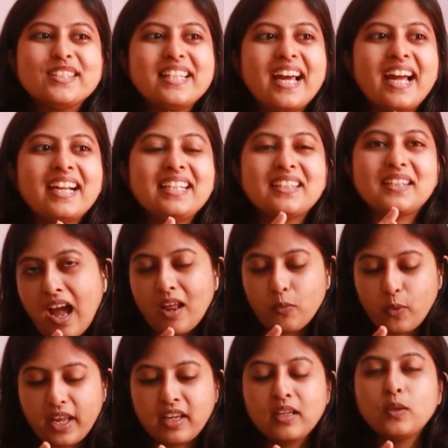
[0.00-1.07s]
that our
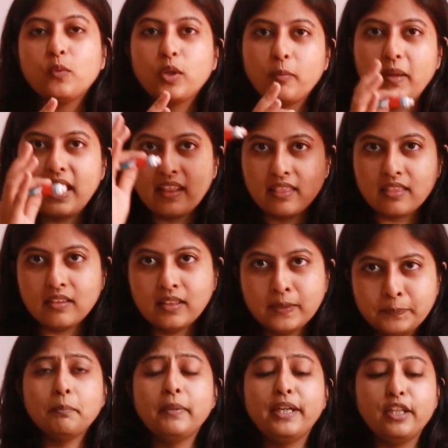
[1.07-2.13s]
vehicle would be in
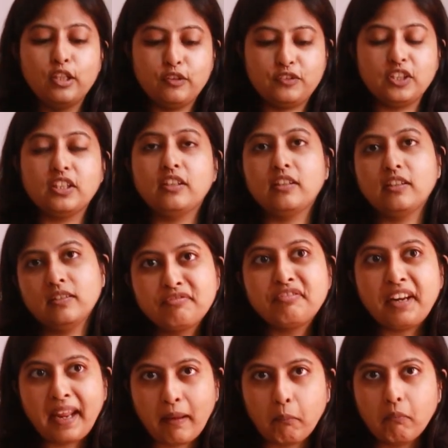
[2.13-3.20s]
the middle of the
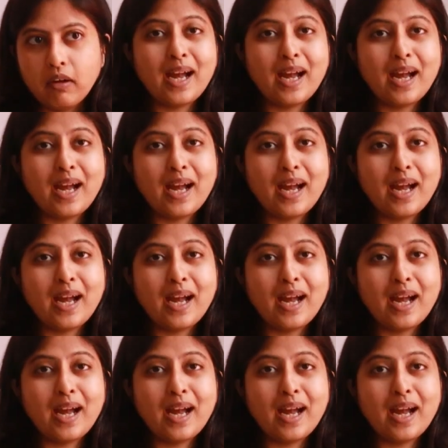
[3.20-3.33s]
frame.